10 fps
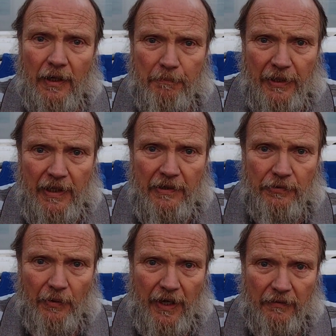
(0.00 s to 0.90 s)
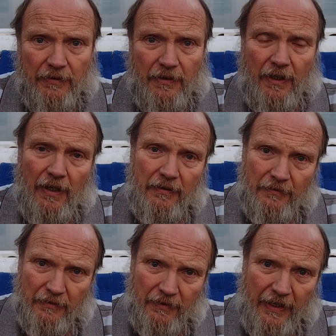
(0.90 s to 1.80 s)
our peas around uh,
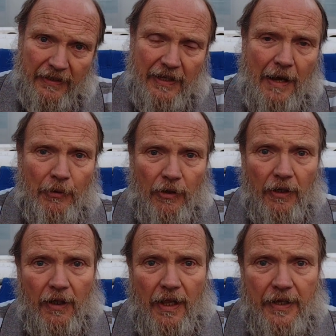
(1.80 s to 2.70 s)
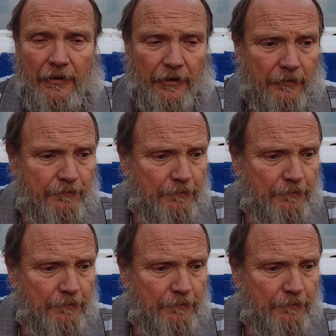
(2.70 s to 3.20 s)
that time or a little later.